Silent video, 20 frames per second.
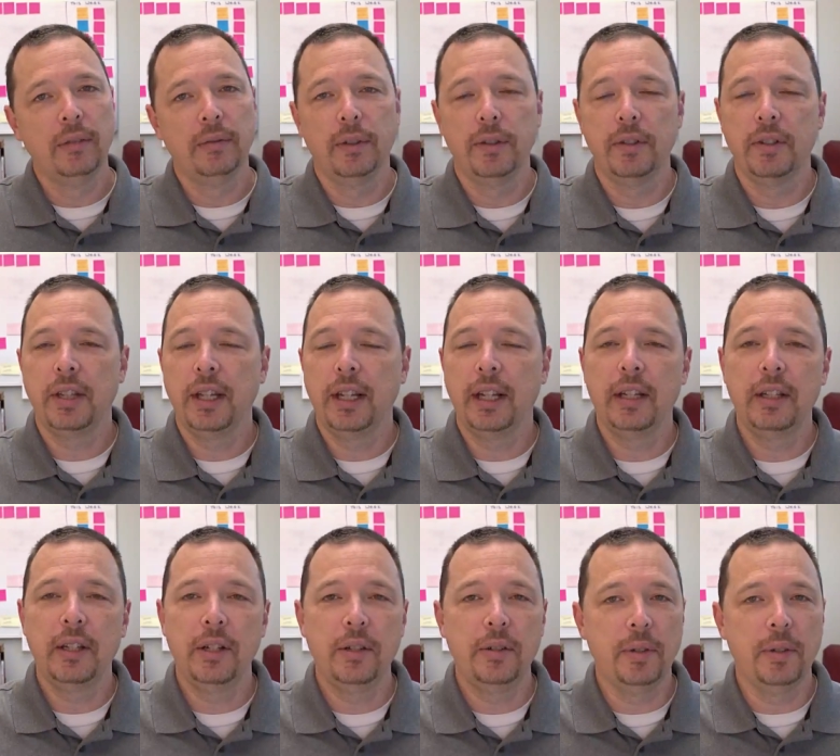first thing
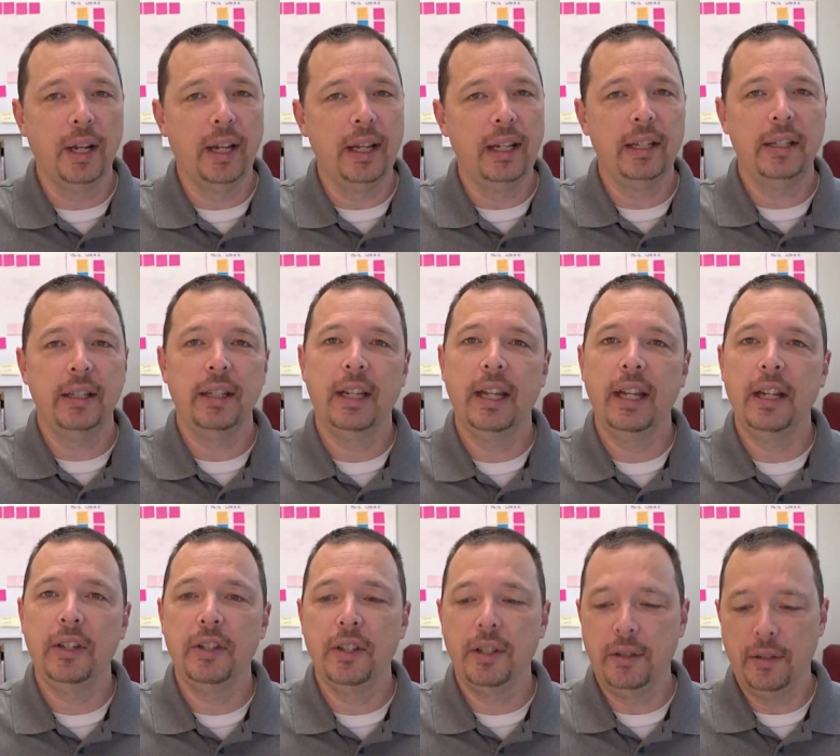I do, I hit the
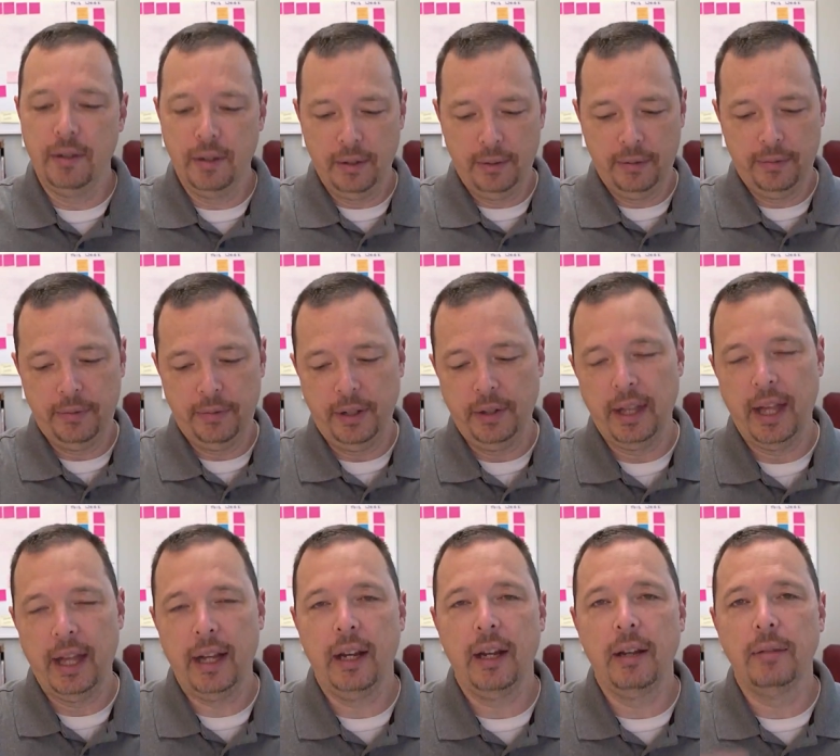kitchen,
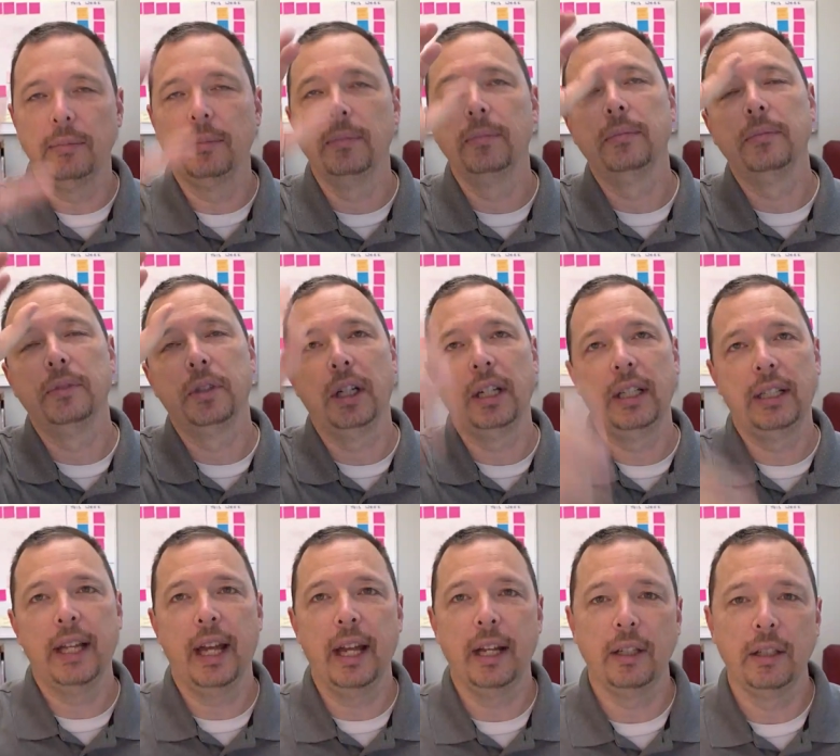fill that up,
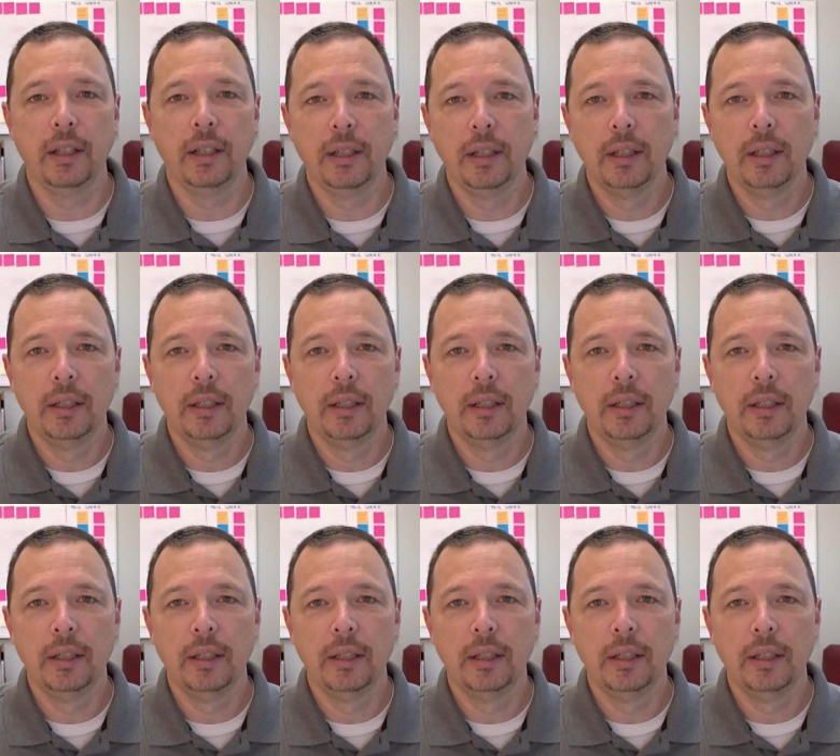drink that.